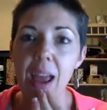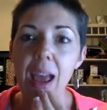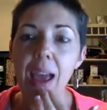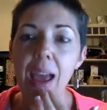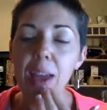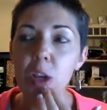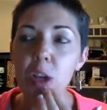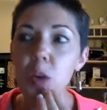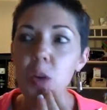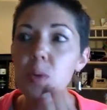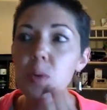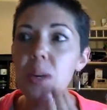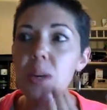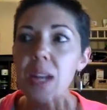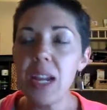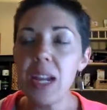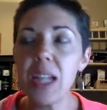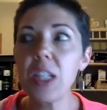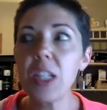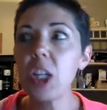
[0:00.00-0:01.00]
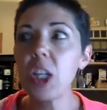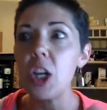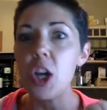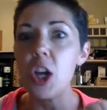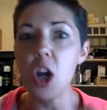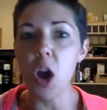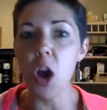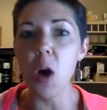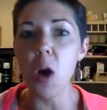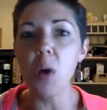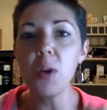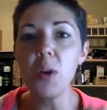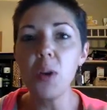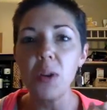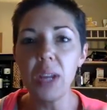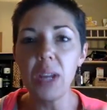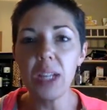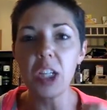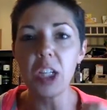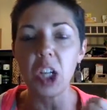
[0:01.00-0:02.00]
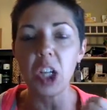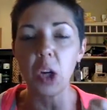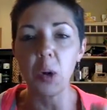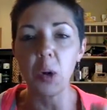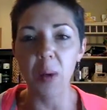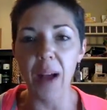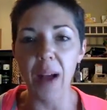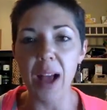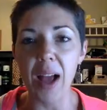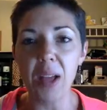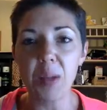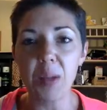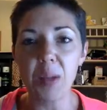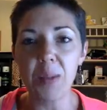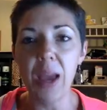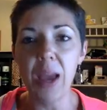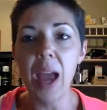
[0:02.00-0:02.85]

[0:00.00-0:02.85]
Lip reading: And you need to know, you need to grasp